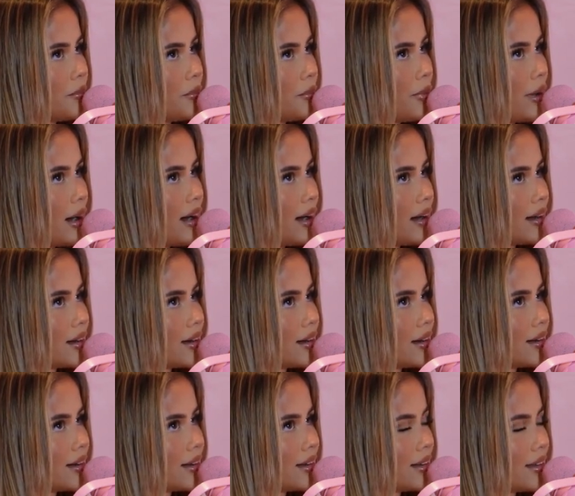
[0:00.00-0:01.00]
But
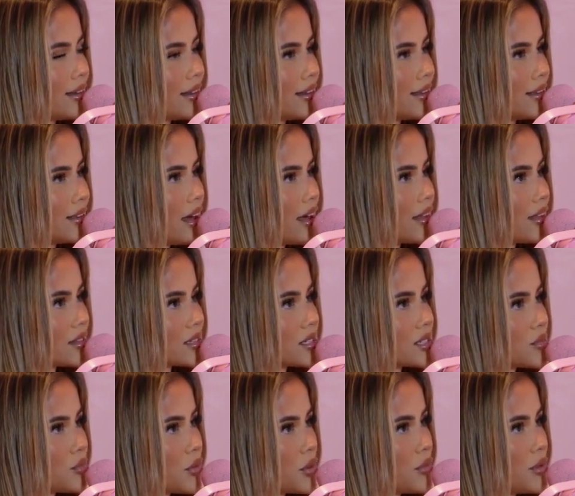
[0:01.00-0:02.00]
yeah,
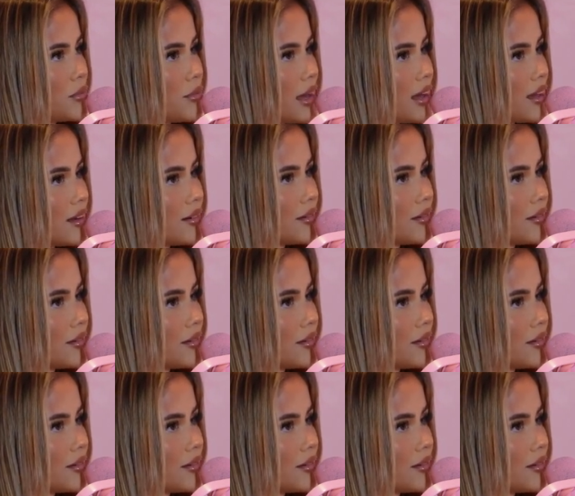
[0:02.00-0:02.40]
that's when we met.